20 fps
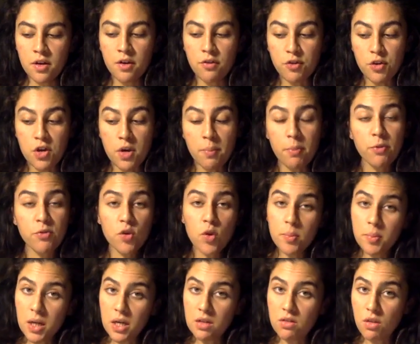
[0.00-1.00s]
For a number of you,
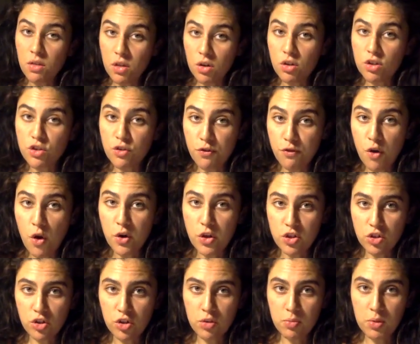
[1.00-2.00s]
I'm getting that there is a
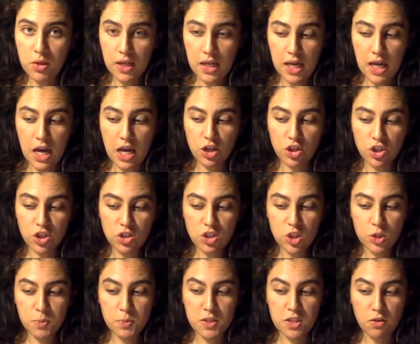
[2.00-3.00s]
focus on communication,
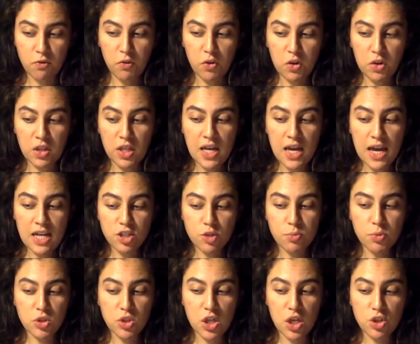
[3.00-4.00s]
specifically as
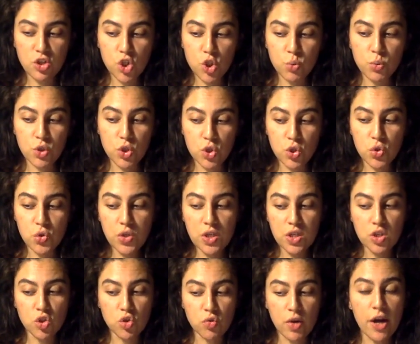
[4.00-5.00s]
it pertains to a
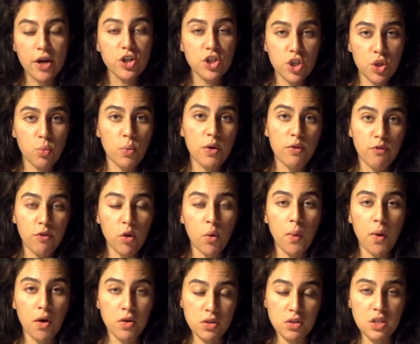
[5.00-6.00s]
certain direction that we feel
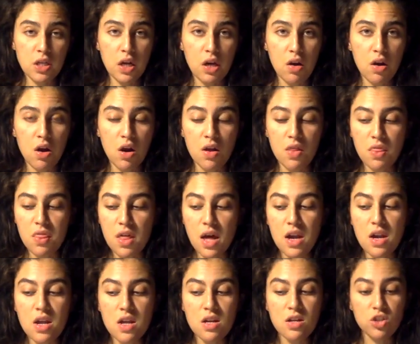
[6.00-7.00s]
we are to take on.
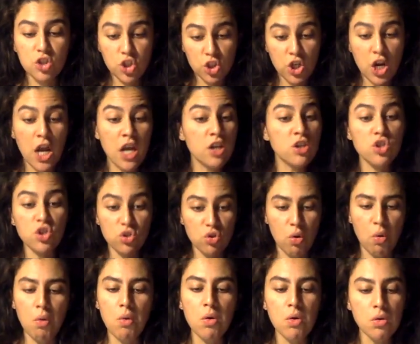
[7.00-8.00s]
That changes
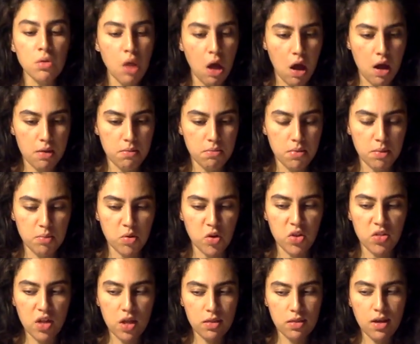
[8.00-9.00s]
a whole lot. I'm
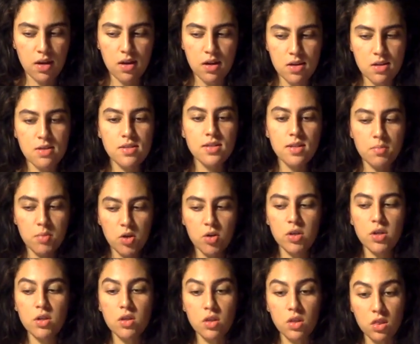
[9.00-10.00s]
hearing that is
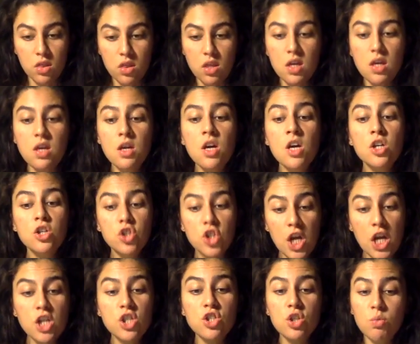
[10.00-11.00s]
the
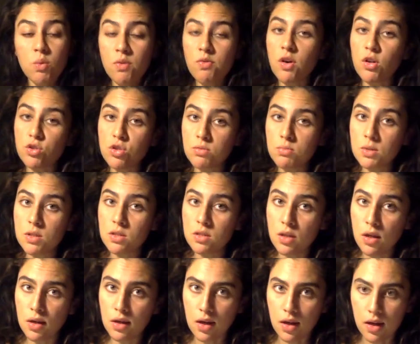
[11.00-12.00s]
change that we've also been
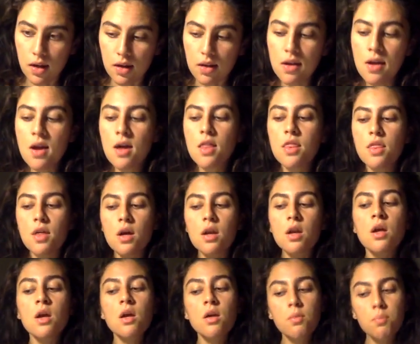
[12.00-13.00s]
seeking,
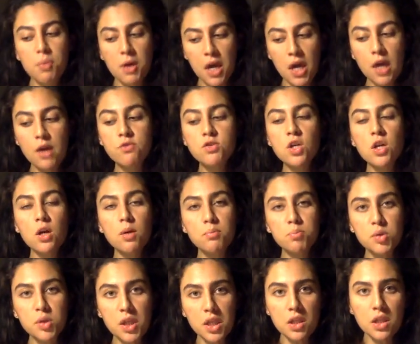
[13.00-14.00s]
that paves a
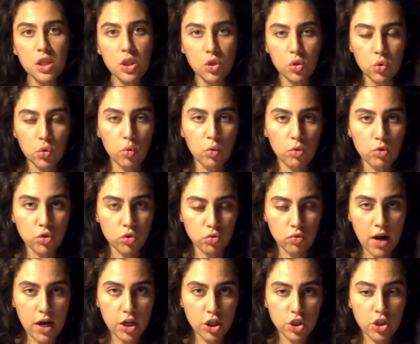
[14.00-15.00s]
completely new
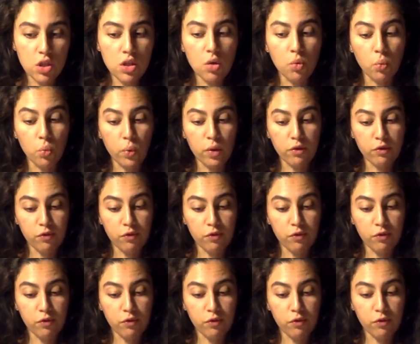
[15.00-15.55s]
direction that we